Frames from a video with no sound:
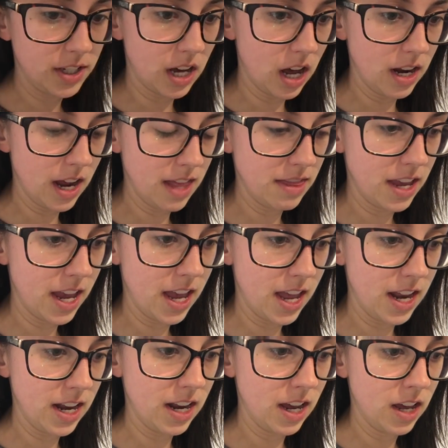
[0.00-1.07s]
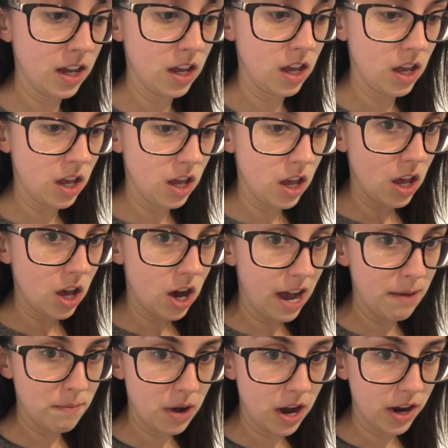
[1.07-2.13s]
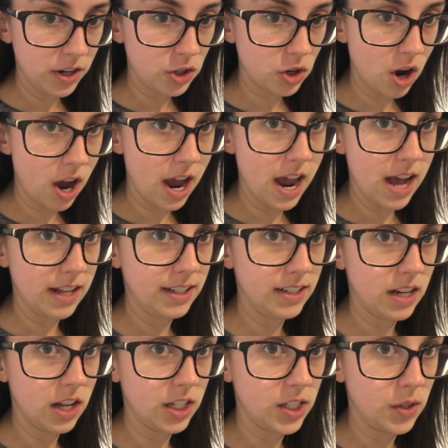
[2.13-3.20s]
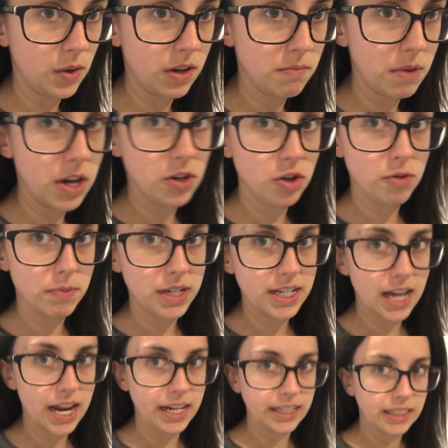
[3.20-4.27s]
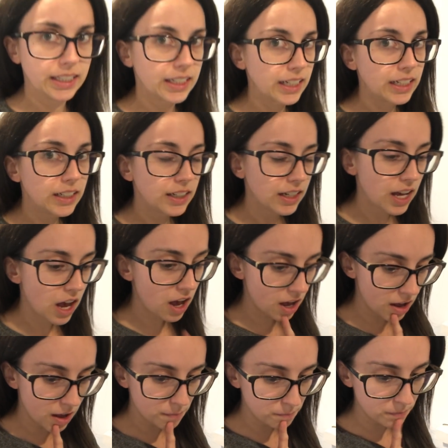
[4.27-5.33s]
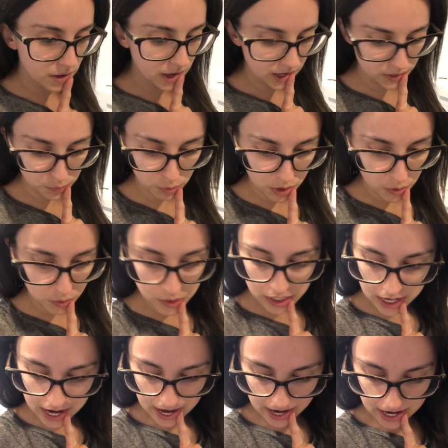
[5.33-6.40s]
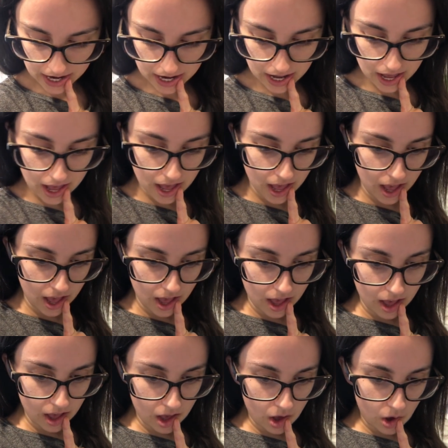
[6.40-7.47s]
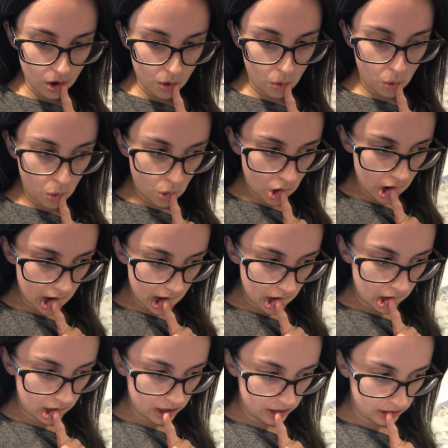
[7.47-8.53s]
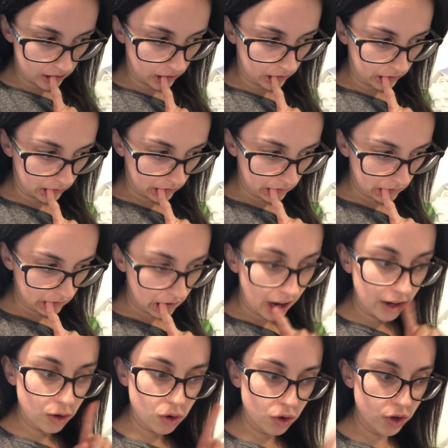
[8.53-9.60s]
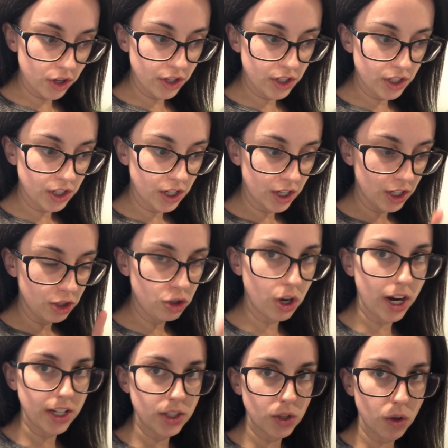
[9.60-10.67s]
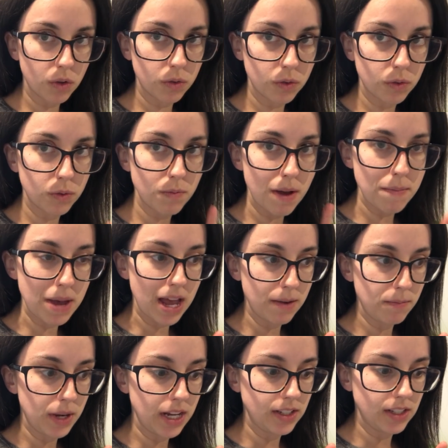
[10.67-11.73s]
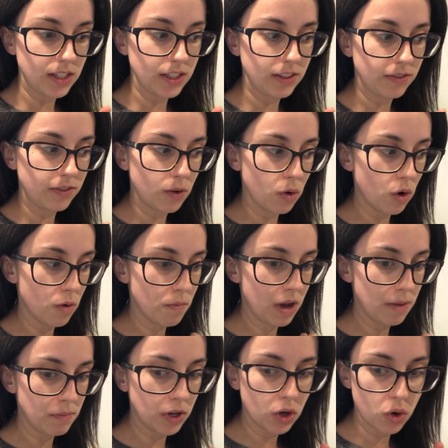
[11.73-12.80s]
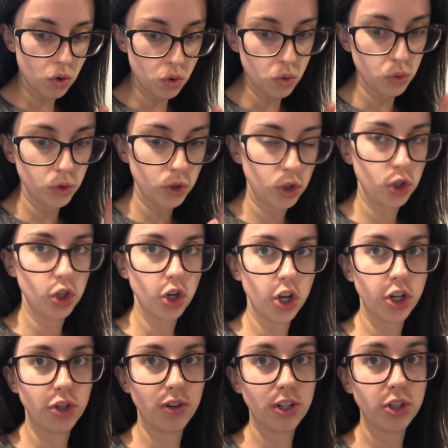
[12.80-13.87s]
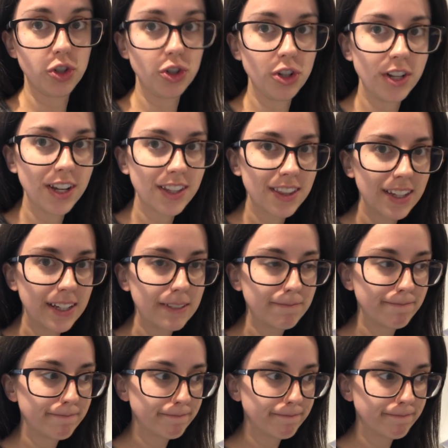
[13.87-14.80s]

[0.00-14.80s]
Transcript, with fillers: done and then I might try and start sewing my Pneuma tank um, as well today or I could trace off my pattern pieces for my McCall's shirt dress tunic thing